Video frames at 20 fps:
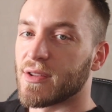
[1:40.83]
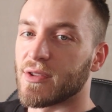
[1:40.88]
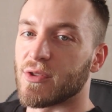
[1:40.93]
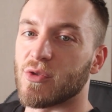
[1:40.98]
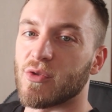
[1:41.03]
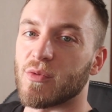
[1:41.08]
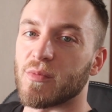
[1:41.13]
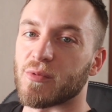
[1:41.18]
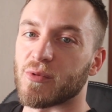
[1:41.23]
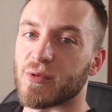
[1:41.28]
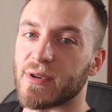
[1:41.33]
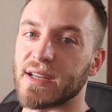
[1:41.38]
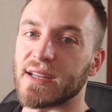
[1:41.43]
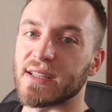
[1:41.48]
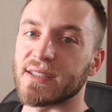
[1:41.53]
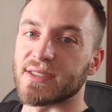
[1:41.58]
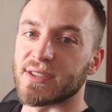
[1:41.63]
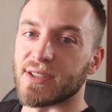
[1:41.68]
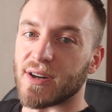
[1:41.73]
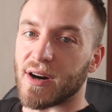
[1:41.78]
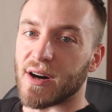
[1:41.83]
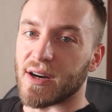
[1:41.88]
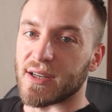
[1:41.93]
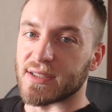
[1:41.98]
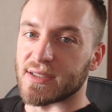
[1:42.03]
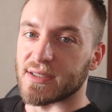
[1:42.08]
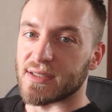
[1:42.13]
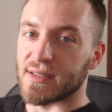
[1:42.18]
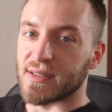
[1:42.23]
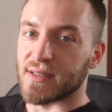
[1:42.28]
to
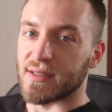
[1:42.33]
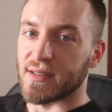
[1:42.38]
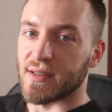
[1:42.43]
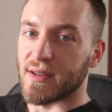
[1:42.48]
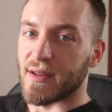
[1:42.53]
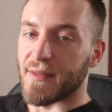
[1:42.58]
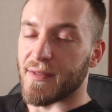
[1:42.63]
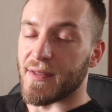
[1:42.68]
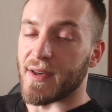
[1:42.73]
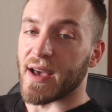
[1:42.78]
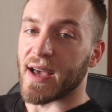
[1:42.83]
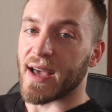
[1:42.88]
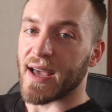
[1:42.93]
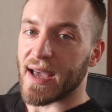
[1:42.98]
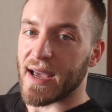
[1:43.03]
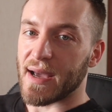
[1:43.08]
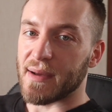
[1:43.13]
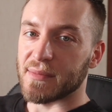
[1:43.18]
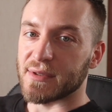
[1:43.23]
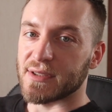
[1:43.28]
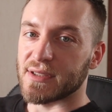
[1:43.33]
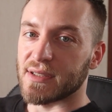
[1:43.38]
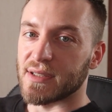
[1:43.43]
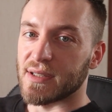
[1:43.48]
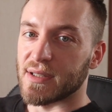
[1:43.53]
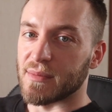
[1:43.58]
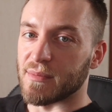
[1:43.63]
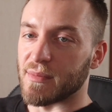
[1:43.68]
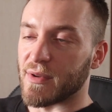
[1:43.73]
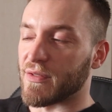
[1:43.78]
pre-exhaust the hams
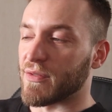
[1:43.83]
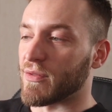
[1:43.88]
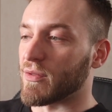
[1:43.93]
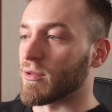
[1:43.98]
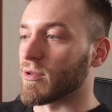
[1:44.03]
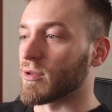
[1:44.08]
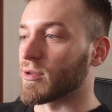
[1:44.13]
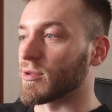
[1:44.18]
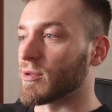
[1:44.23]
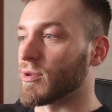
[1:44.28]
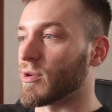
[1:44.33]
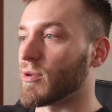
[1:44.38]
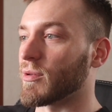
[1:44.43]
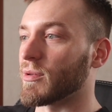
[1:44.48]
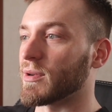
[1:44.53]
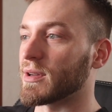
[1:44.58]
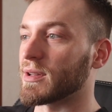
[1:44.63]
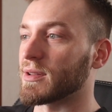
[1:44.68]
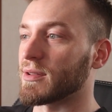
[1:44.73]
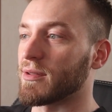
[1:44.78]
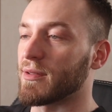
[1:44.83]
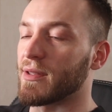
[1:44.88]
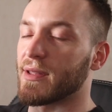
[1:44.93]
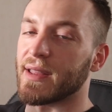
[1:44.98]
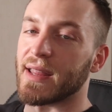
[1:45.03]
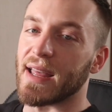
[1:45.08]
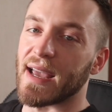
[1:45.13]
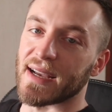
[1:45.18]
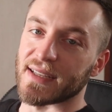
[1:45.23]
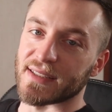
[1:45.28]
before going to the
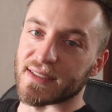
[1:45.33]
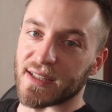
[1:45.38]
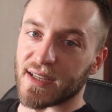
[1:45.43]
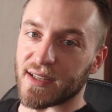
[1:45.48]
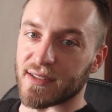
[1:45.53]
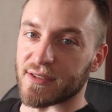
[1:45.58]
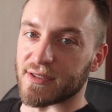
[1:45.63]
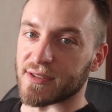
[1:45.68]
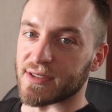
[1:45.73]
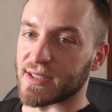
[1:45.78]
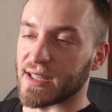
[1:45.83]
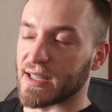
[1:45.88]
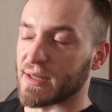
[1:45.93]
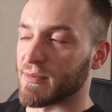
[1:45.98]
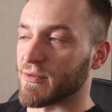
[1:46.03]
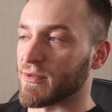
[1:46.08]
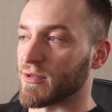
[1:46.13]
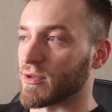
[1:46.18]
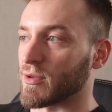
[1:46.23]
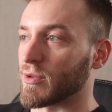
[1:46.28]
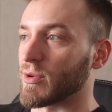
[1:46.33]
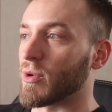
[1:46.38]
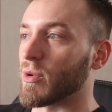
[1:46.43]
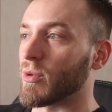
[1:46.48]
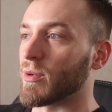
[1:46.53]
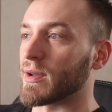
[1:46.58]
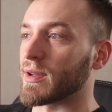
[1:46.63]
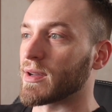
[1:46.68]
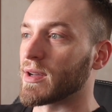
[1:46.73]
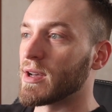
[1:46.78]
next exercise, before
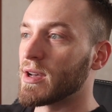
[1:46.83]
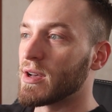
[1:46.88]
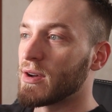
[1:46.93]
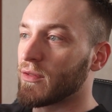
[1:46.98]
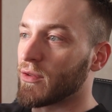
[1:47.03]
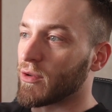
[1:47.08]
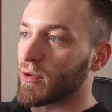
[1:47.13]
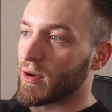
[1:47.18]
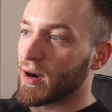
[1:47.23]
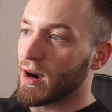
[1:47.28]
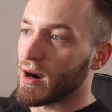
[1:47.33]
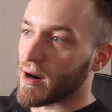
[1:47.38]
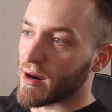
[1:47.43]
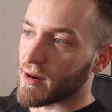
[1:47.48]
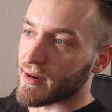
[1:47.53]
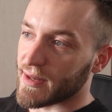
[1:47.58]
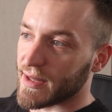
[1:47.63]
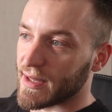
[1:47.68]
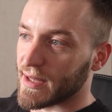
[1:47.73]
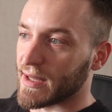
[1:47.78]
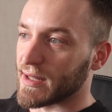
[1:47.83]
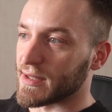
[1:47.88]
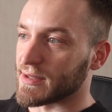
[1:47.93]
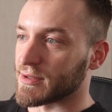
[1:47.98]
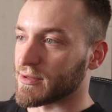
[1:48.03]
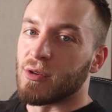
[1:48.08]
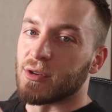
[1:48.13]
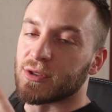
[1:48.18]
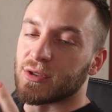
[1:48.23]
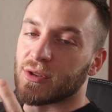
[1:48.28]
going for RDLs.
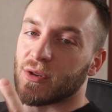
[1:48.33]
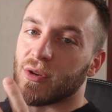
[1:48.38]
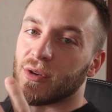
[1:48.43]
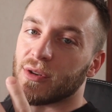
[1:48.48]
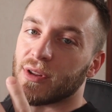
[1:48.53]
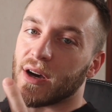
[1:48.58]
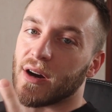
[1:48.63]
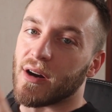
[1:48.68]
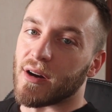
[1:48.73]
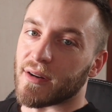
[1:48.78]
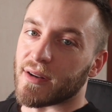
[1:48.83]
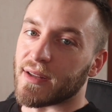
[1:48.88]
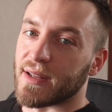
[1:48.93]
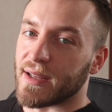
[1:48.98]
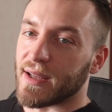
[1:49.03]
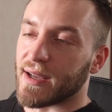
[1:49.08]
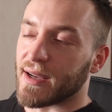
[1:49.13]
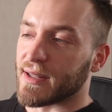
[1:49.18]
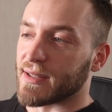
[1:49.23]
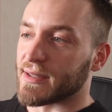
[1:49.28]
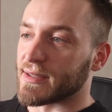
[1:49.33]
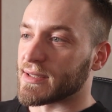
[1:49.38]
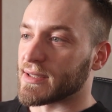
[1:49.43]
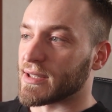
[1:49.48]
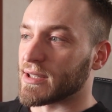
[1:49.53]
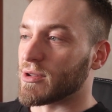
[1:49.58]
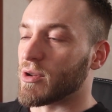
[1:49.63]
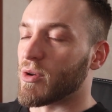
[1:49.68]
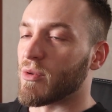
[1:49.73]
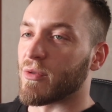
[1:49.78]
Because on
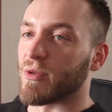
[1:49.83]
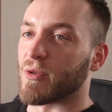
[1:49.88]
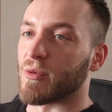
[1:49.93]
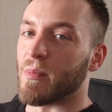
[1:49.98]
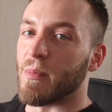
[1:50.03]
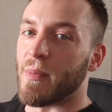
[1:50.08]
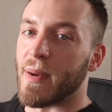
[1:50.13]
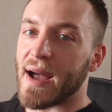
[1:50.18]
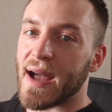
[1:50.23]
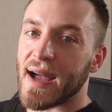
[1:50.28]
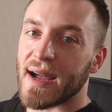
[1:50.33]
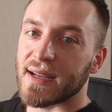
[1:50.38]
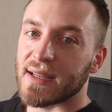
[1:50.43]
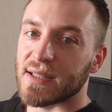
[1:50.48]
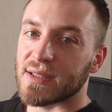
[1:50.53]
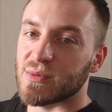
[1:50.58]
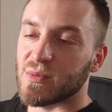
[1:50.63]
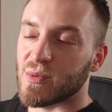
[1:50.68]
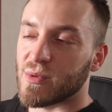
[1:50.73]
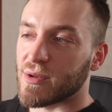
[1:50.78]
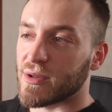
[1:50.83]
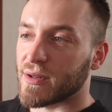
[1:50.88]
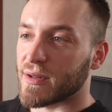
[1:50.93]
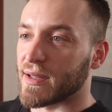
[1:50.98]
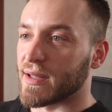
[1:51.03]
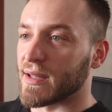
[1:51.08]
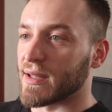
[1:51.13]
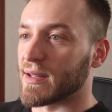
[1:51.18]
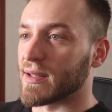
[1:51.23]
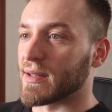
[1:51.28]
RDLs, lower back is
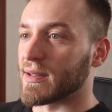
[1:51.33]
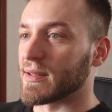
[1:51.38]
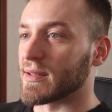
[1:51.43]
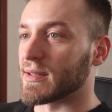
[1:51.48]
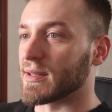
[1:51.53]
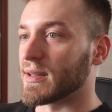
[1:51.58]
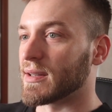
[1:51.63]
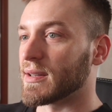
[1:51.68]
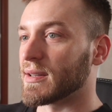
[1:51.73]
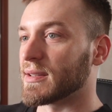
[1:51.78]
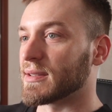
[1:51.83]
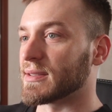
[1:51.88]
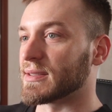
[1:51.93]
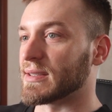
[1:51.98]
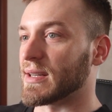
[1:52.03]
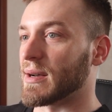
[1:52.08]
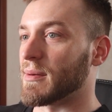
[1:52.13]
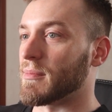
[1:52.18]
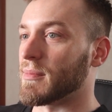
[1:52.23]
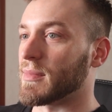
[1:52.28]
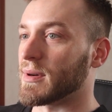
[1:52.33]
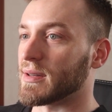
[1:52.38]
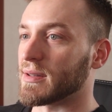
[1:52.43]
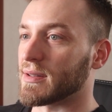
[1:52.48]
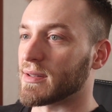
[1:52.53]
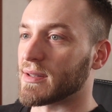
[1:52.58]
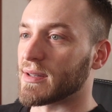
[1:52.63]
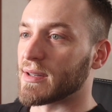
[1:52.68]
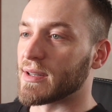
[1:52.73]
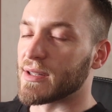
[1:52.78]
working, some
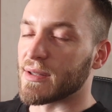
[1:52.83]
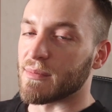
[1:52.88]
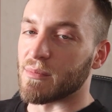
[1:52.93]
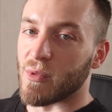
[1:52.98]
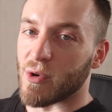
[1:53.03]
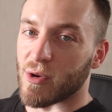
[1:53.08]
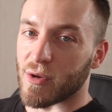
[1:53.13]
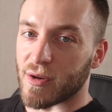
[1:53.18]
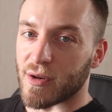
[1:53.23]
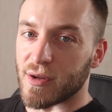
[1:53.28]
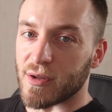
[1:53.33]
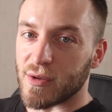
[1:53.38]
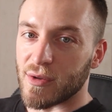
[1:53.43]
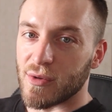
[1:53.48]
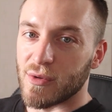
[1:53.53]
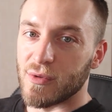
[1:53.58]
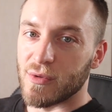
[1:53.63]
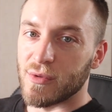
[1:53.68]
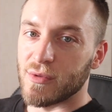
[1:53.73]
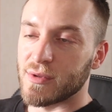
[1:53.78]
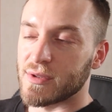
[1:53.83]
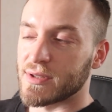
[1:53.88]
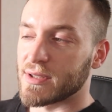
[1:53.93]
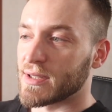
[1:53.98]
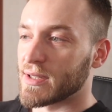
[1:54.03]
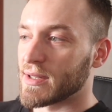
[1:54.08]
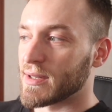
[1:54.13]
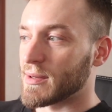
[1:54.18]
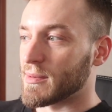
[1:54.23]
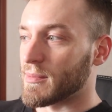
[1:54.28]
more glutes,
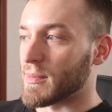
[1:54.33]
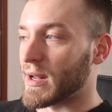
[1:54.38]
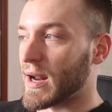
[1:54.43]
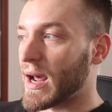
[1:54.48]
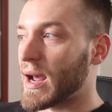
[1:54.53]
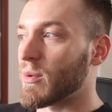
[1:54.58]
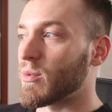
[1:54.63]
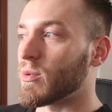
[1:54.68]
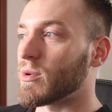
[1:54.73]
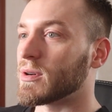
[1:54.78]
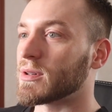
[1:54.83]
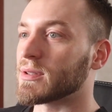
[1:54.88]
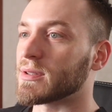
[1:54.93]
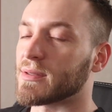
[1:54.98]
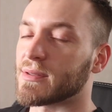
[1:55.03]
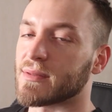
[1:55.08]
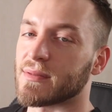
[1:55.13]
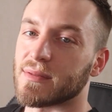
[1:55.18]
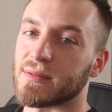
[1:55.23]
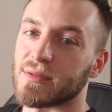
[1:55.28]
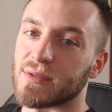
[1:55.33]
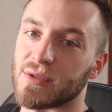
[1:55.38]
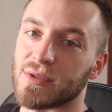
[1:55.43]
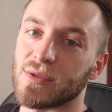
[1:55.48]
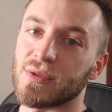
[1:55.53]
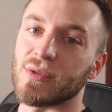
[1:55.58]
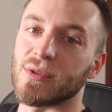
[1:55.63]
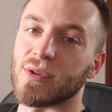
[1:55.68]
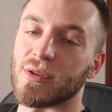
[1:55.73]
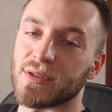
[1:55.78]
but I want
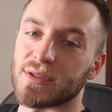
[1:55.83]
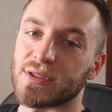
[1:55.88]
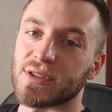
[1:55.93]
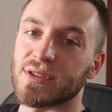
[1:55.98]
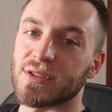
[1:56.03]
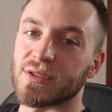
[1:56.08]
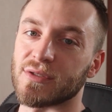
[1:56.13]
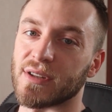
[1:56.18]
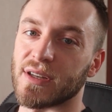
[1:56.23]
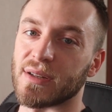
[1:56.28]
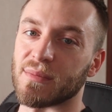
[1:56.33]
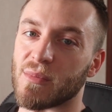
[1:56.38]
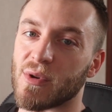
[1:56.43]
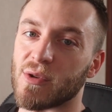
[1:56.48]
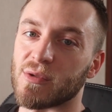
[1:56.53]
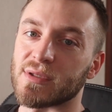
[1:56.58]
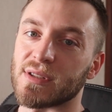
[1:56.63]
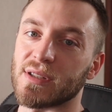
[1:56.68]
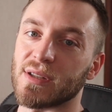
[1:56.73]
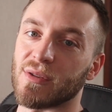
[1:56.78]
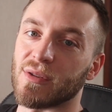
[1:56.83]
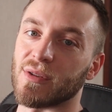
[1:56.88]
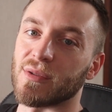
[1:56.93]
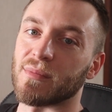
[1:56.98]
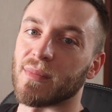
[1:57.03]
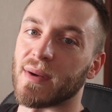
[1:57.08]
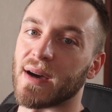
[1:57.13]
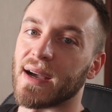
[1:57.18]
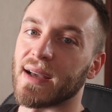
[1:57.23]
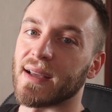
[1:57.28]
to concentrate mostly
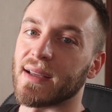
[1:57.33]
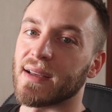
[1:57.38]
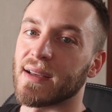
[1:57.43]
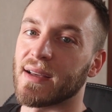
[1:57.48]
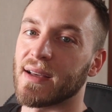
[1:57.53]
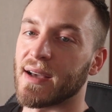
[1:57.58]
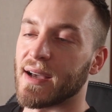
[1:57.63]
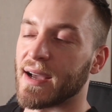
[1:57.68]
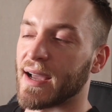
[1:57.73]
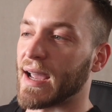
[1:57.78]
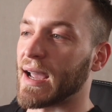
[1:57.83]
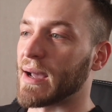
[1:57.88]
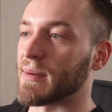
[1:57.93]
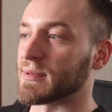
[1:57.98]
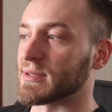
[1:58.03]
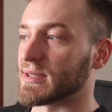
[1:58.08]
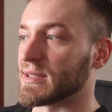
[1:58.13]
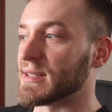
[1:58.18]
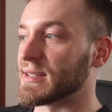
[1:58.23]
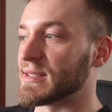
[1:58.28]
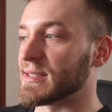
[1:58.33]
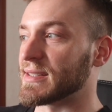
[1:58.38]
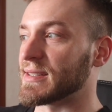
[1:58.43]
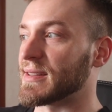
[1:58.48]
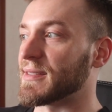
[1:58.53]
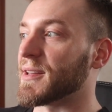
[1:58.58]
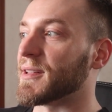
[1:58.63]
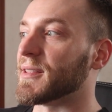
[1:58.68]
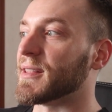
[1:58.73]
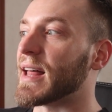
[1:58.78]
on my hams. It's
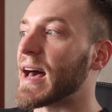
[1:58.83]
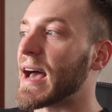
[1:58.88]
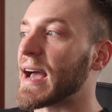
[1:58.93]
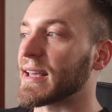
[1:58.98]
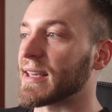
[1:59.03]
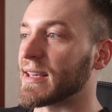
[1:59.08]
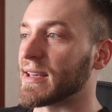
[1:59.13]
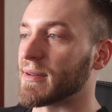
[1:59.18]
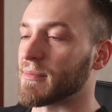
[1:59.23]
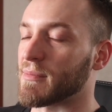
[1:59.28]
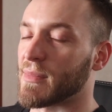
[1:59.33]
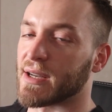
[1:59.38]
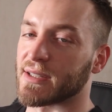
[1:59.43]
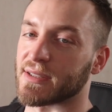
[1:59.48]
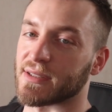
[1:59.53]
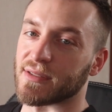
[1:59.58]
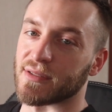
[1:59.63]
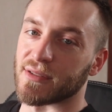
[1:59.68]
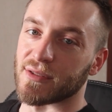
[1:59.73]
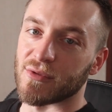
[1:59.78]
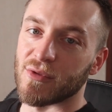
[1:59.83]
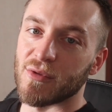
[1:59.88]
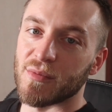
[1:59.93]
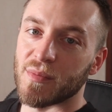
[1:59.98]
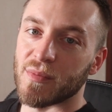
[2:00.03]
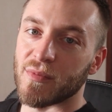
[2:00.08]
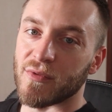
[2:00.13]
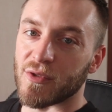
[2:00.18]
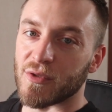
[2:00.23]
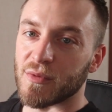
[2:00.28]
the lacking muscle
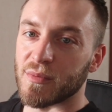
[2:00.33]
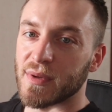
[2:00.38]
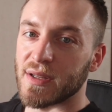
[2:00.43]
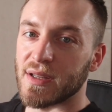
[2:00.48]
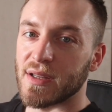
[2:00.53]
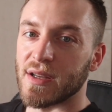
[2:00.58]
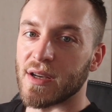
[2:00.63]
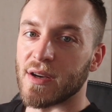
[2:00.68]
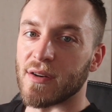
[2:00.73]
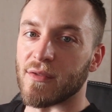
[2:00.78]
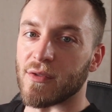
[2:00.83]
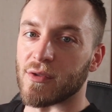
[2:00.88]
group for me.